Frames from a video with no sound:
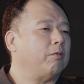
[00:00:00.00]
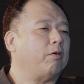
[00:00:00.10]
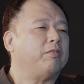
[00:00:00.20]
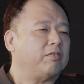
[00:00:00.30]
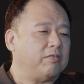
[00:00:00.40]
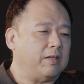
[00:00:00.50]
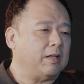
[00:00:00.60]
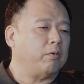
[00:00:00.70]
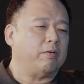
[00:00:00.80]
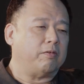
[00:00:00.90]
Obviously
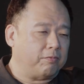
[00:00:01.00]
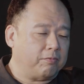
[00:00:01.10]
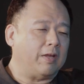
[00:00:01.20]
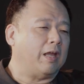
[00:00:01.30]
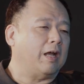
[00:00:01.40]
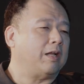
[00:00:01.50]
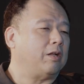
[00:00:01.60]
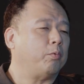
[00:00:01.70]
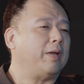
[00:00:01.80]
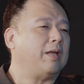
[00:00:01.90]
now with AI
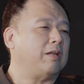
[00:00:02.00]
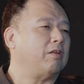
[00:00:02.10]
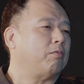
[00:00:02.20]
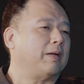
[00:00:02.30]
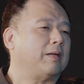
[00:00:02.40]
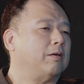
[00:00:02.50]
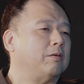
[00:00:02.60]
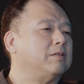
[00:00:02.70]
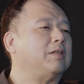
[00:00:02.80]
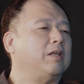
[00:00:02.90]
the way it is right
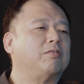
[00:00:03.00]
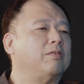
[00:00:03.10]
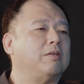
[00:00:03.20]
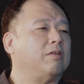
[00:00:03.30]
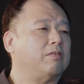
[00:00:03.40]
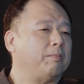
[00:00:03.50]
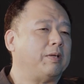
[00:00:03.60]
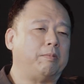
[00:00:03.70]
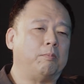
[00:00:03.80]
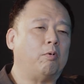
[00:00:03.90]
now, things these are
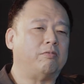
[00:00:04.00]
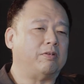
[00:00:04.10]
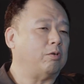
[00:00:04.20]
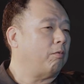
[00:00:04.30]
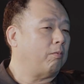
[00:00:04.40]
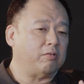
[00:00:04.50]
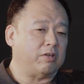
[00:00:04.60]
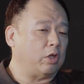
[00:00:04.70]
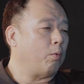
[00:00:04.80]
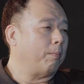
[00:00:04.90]
becoming more of, an, more of
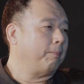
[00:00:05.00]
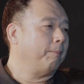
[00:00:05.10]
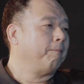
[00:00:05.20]
the norm.